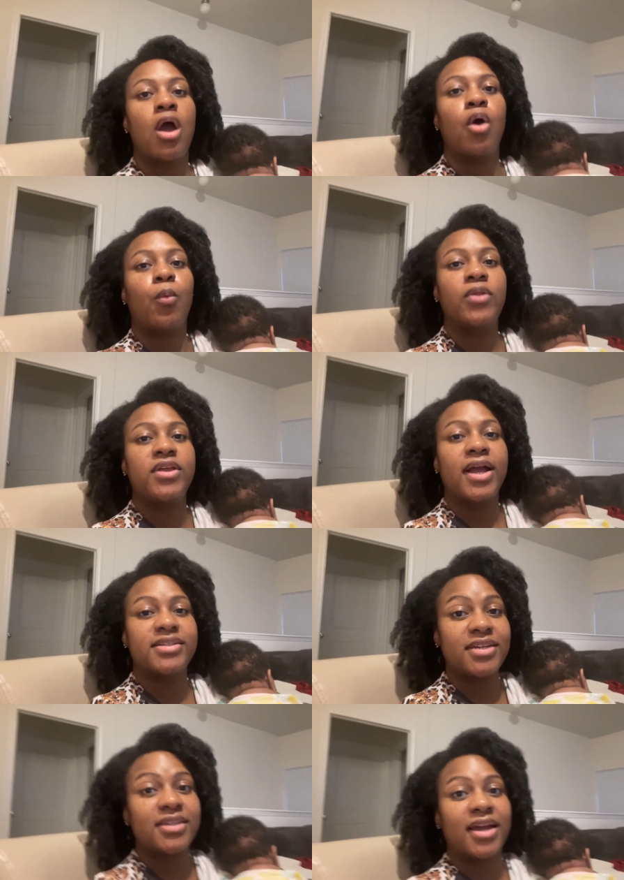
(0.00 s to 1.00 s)
One thing I
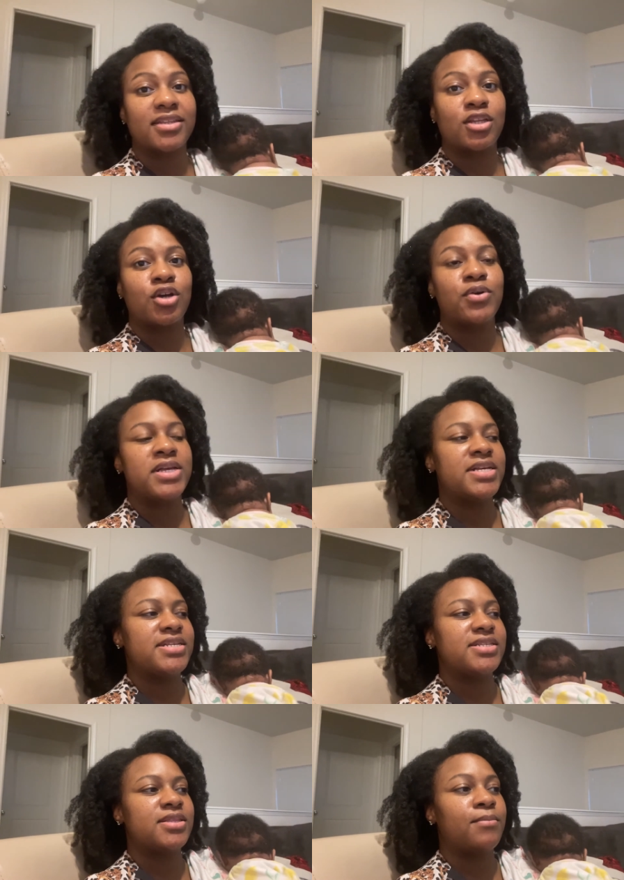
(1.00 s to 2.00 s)
did like, though,
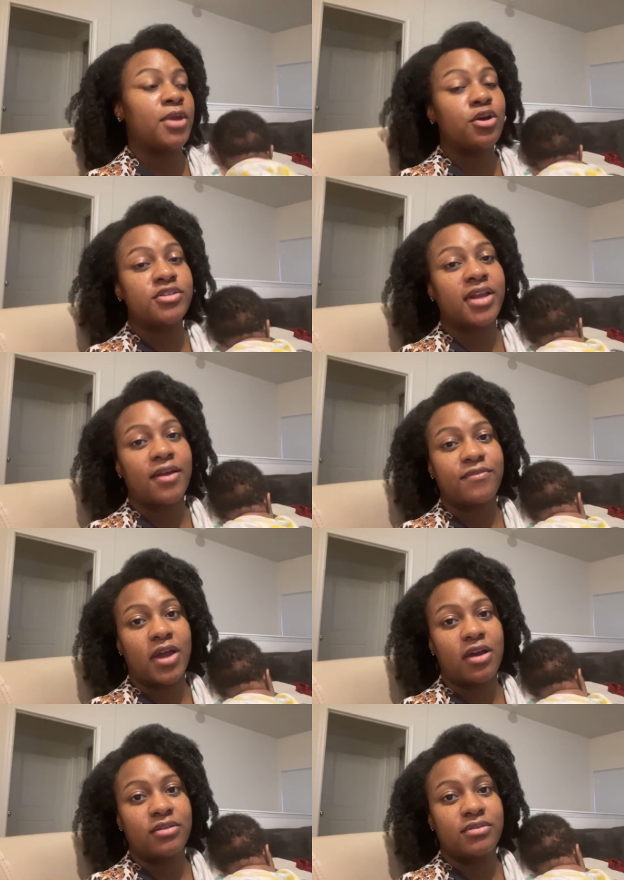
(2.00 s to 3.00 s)
is the meals that I
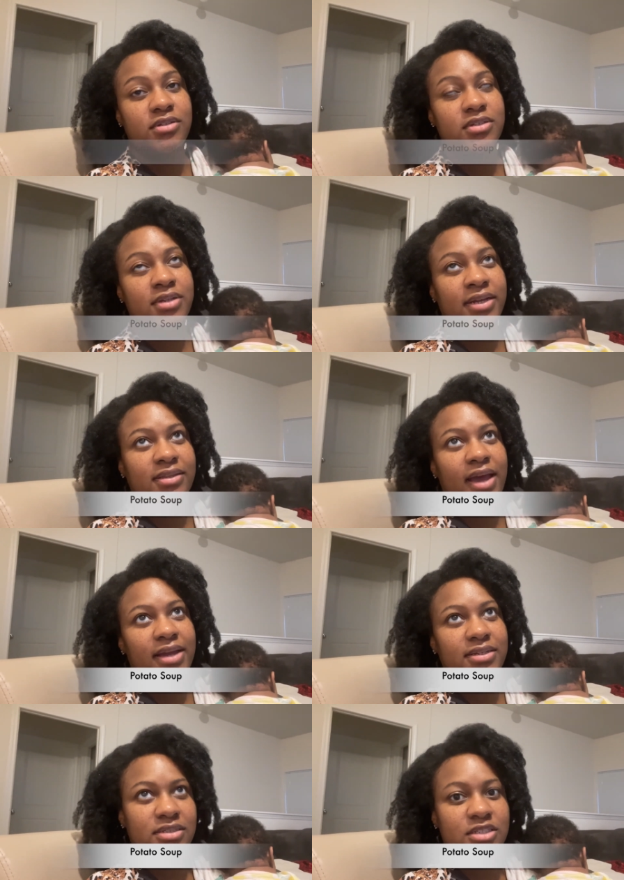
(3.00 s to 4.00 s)
found, like the
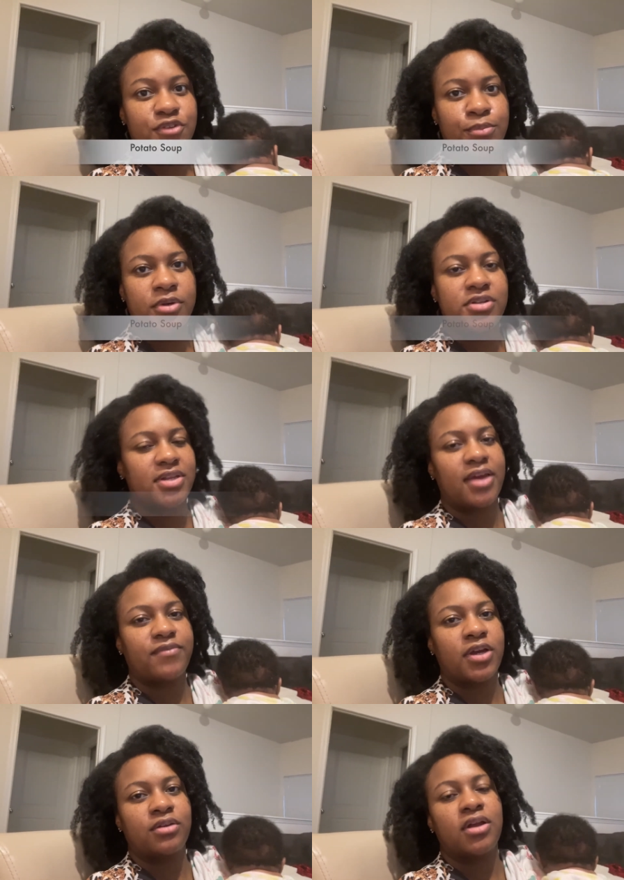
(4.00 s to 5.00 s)
ideas for meals that I
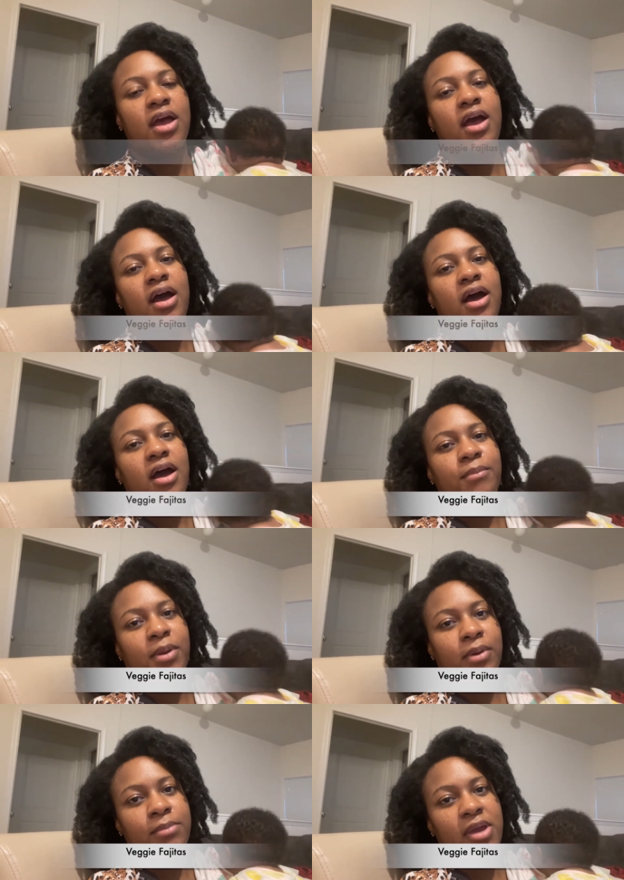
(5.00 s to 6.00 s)
found um, that
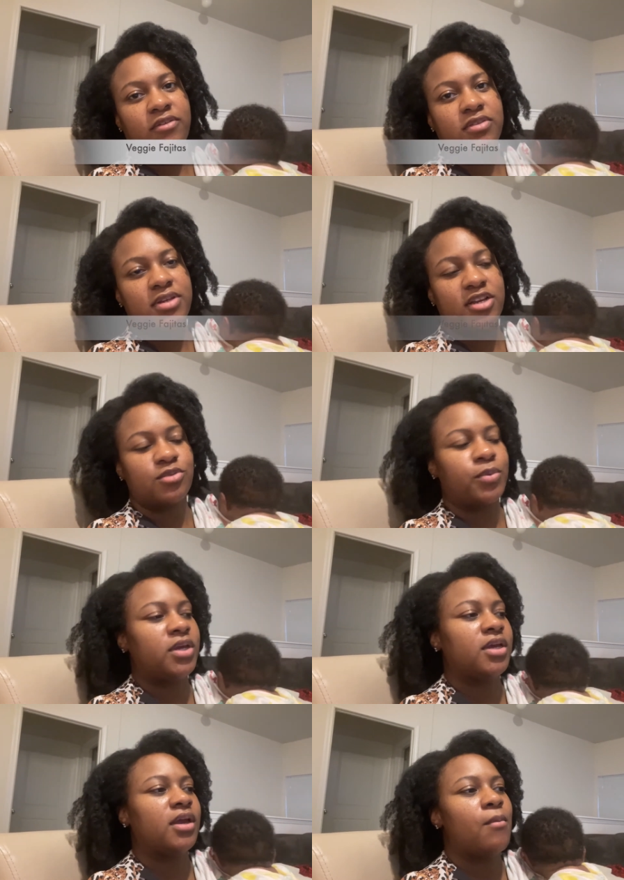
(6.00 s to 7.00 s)
I'm gonna make the next
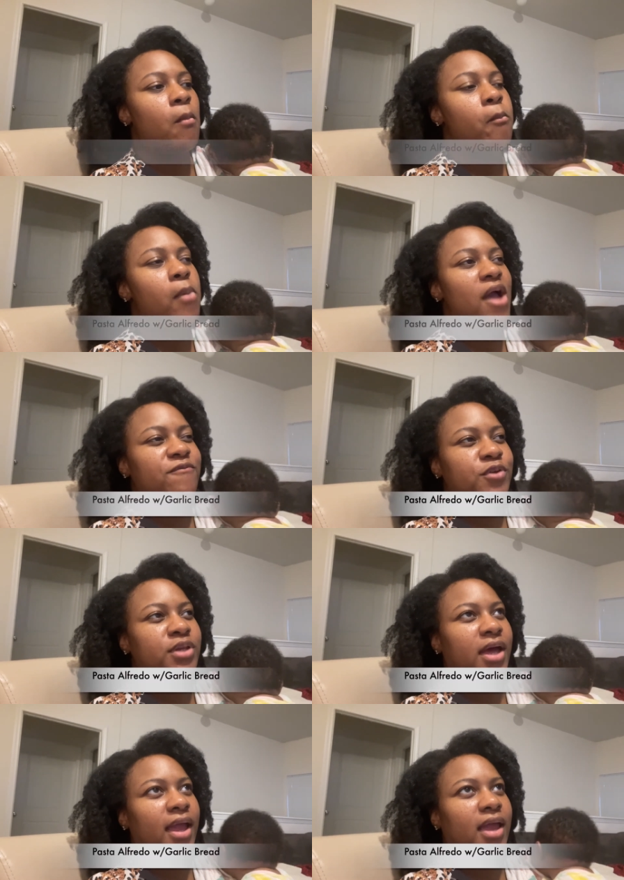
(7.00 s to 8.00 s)
week. I feel
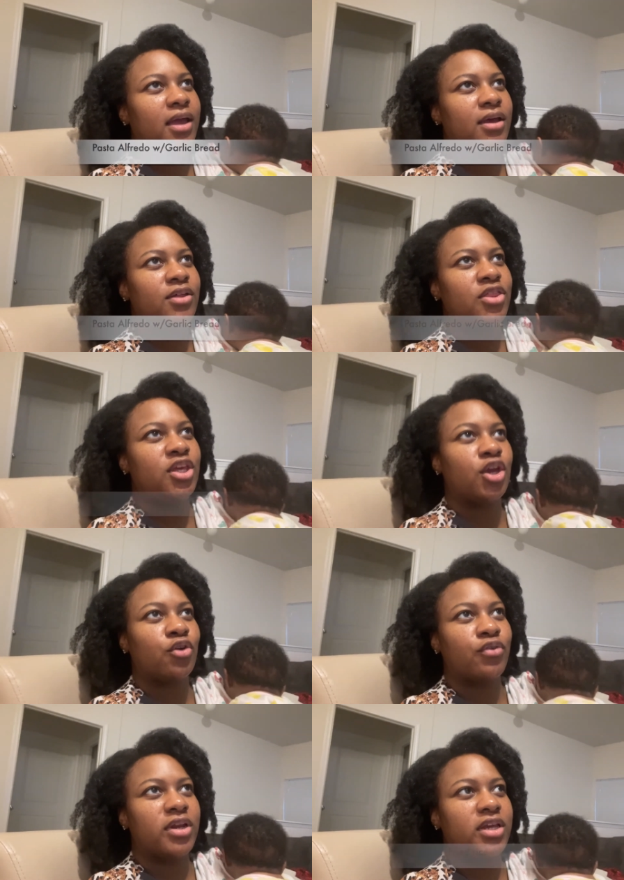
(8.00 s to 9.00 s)
like the
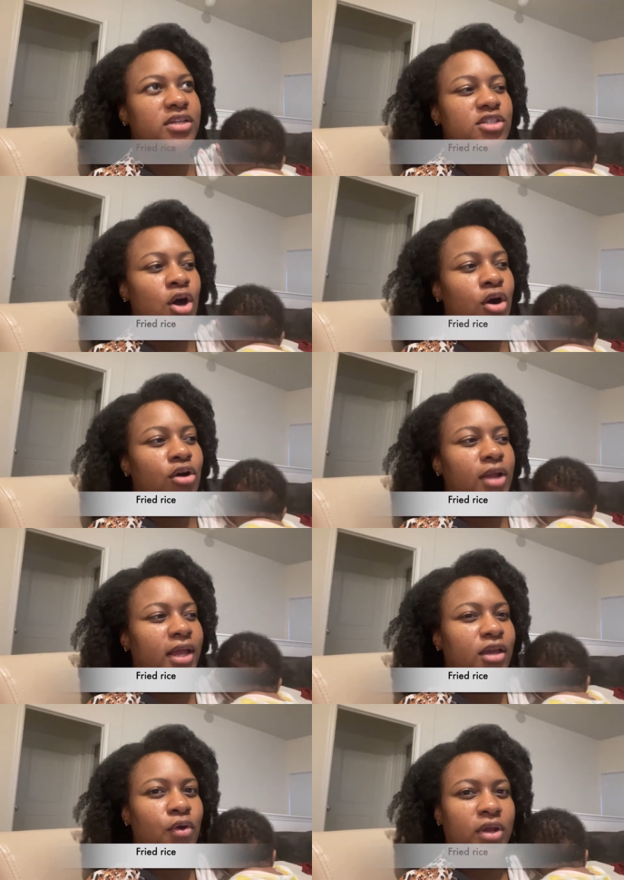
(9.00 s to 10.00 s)
ingredients all,
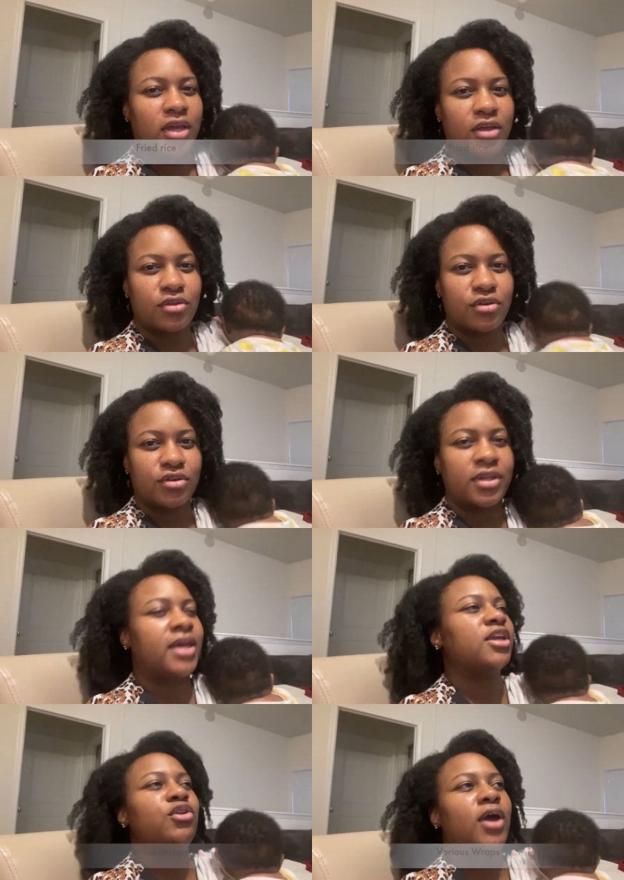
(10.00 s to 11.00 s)
like, go together.
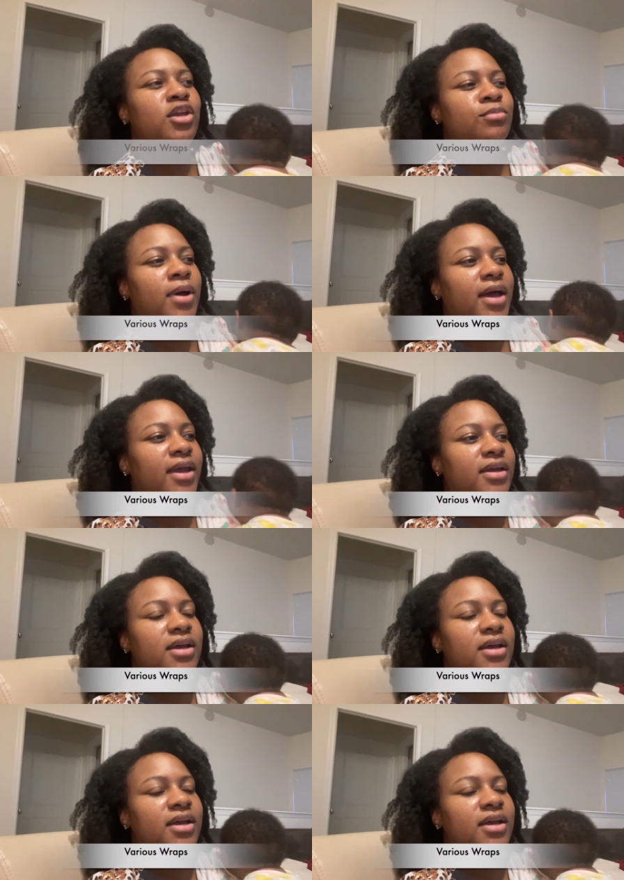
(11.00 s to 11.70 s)
Like, you know how you buy